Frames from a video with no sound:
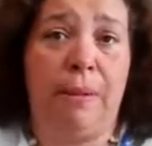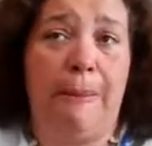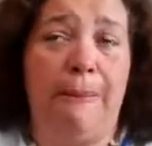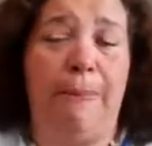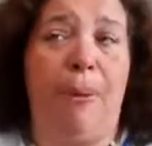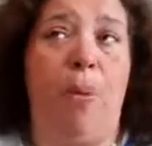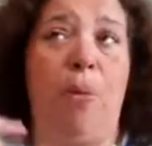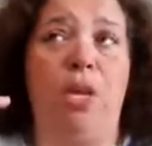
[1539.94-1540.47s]

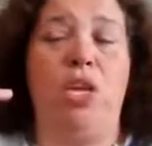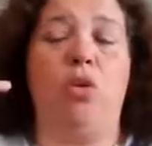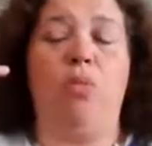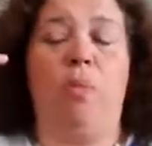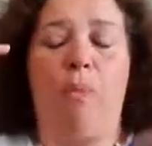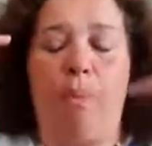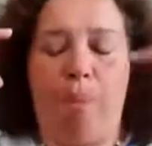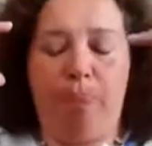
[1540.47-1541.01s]
But when
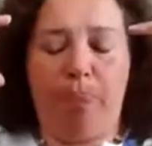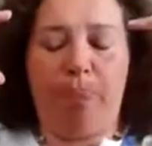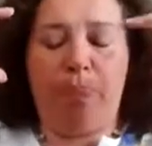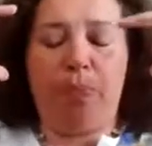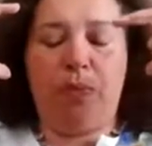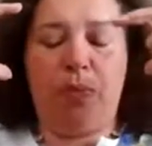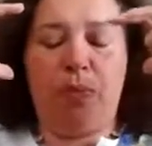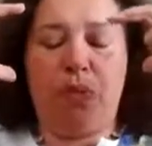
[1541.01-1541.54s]
you
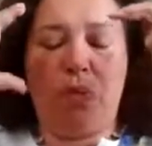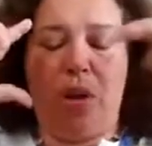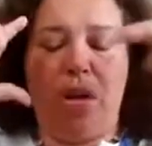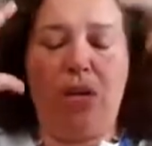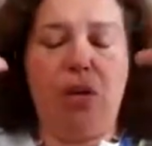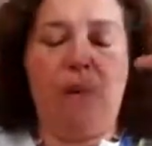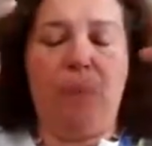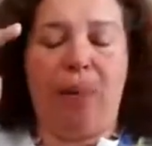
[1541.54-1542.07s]

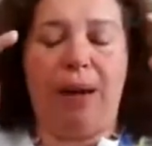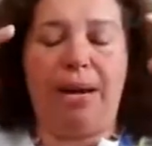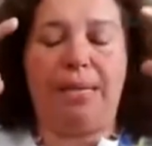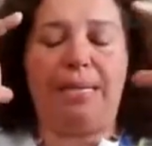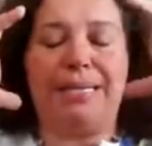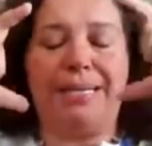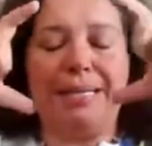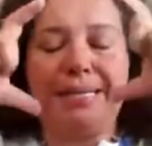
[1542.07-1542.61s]
train your brain
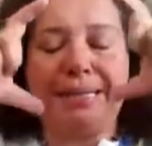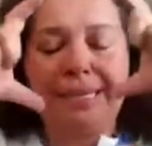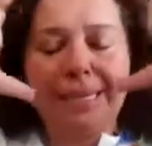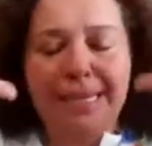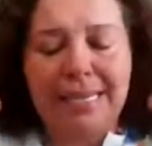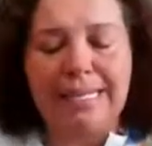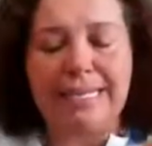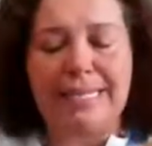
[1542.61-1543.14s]
to
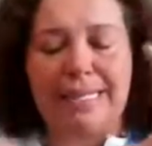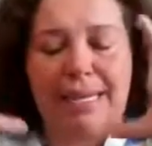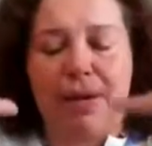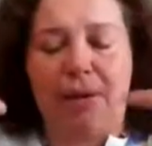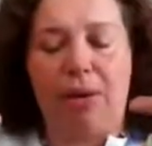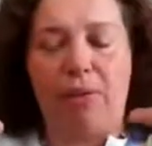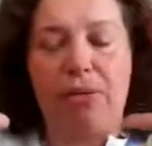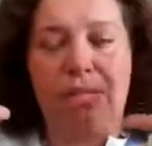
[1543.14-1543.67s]
see the
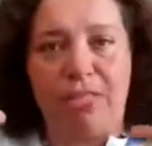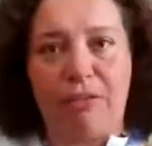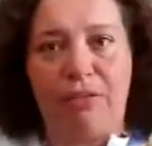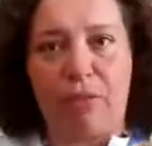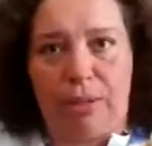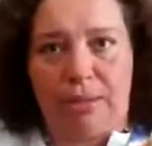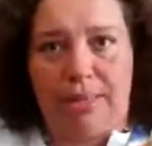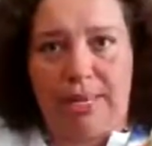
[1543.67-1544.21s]
scenario
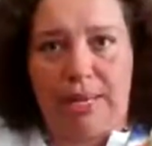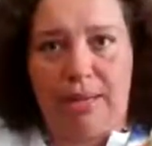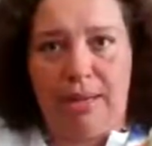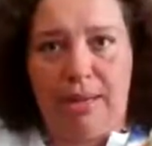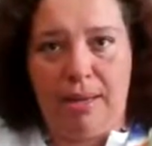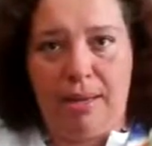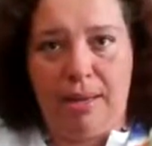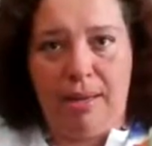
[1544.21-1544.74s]
differently,
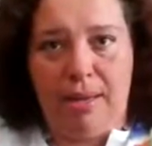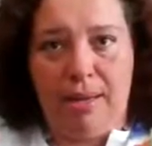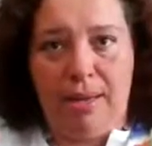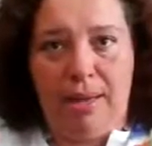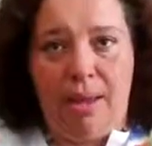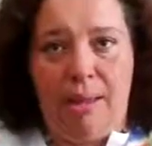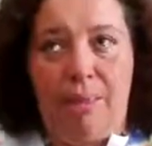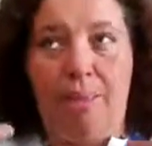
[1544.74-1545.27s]

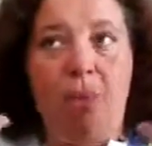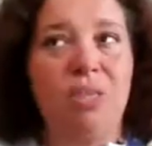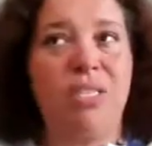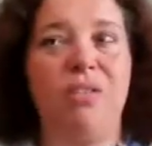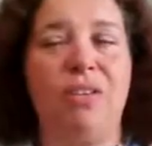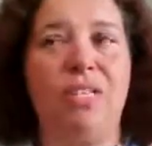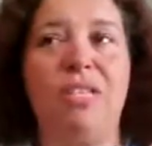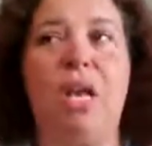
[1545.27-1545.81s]
most
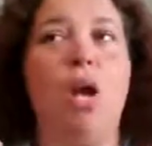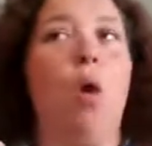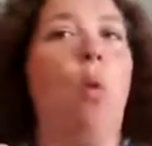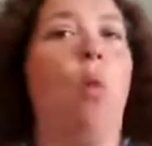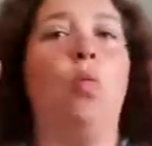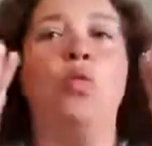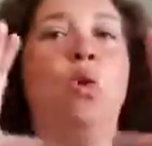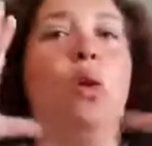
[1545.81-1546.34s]
of us
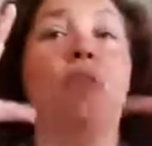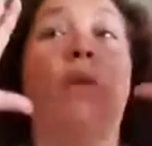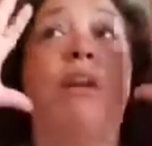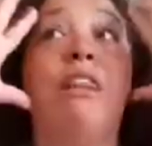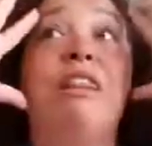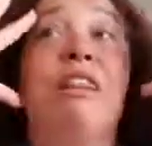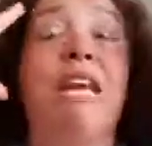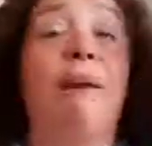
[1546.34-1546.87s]
don't even want
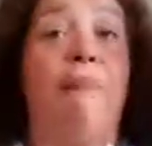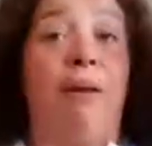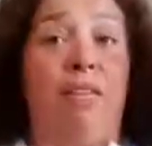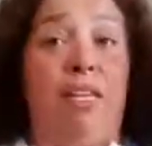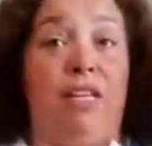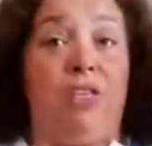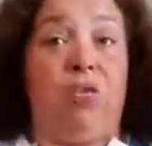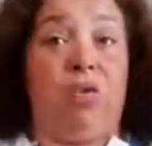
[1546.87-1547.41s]
to think about
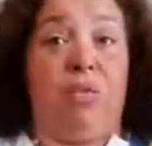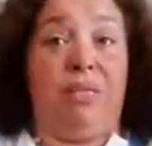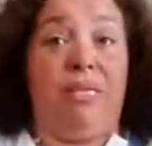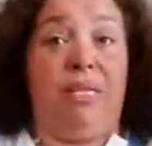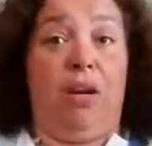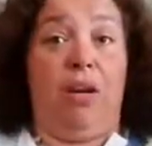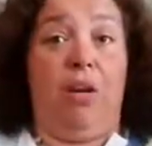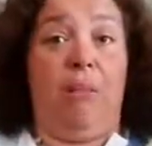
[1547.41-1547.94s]
the extreme
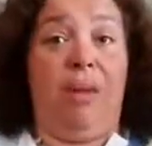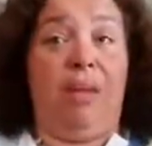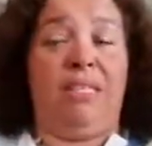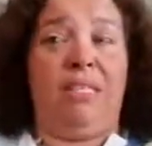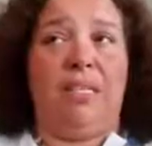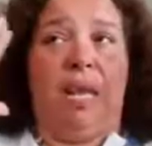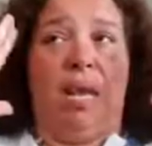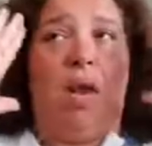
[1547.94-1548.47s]
scenario because
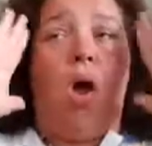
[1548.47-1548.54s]
it's like,